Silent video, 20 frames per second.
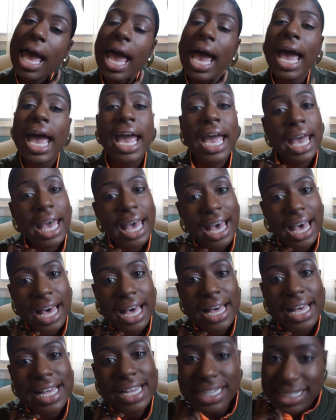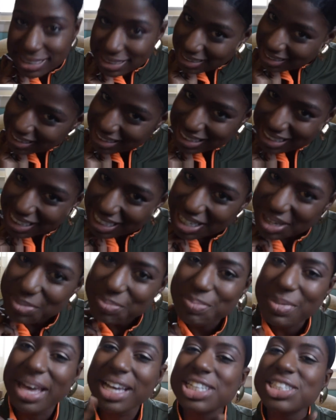and
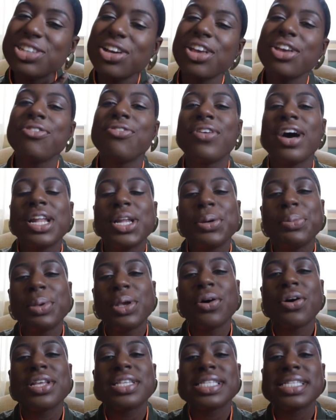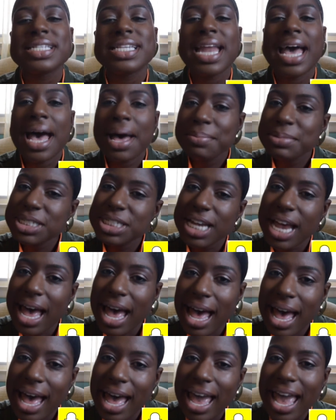make sure you follow me on
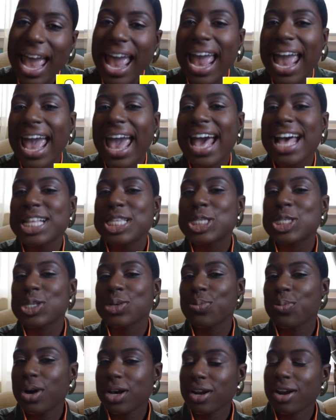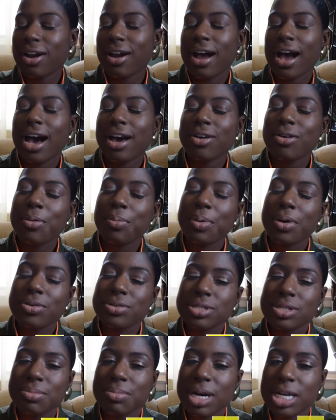Snapchat and Twitter. I don't
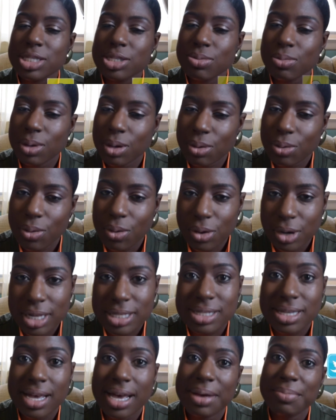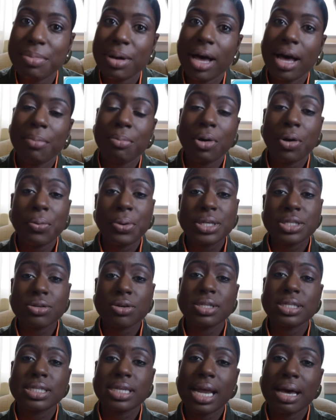post on my Twitter all the time, but I'm always
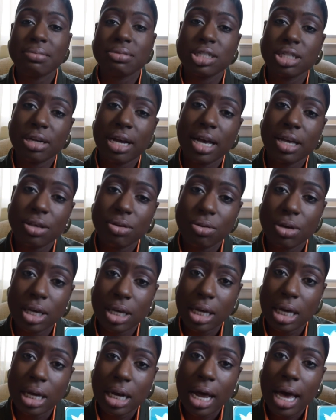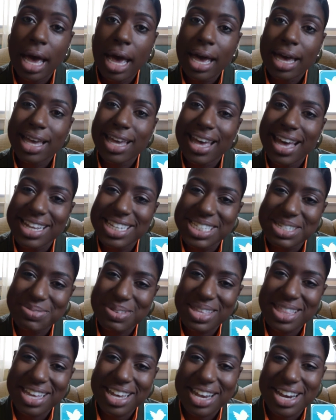on Snapchat. You could catch
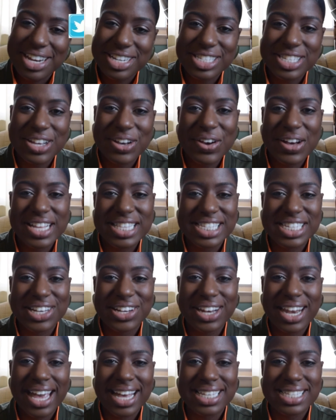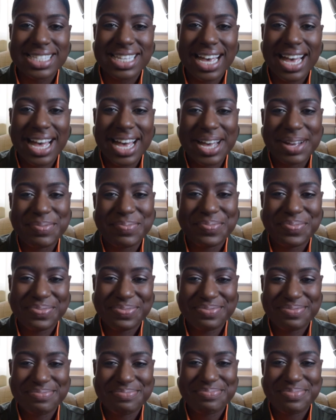me there. So until next time,
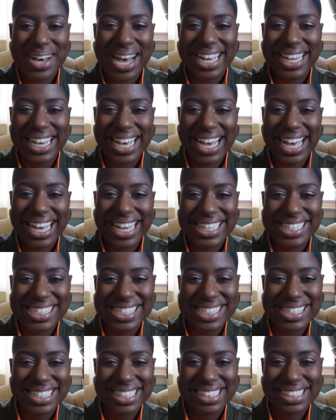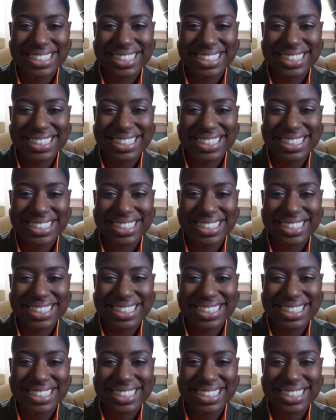bye guys.